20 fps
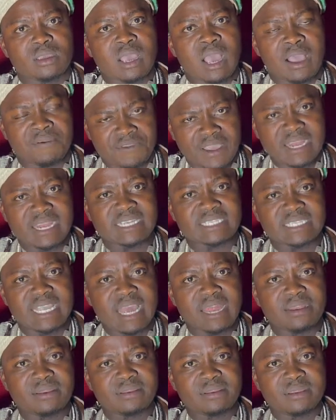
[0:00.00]
I
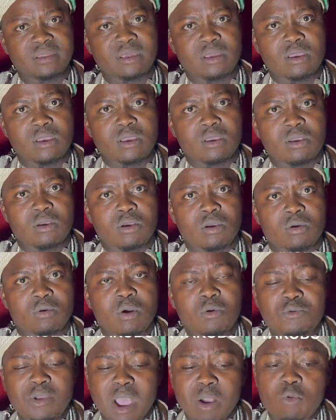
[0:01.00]
understand.
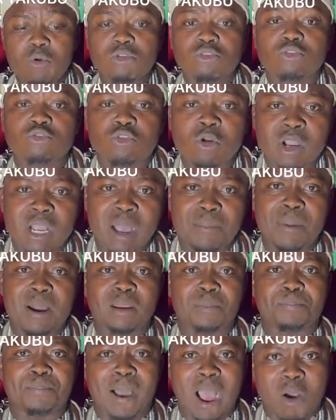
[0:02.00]
When we are going to talk
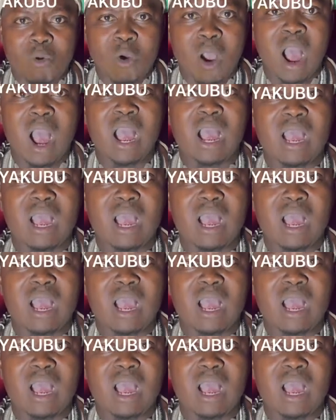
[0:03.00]
about power,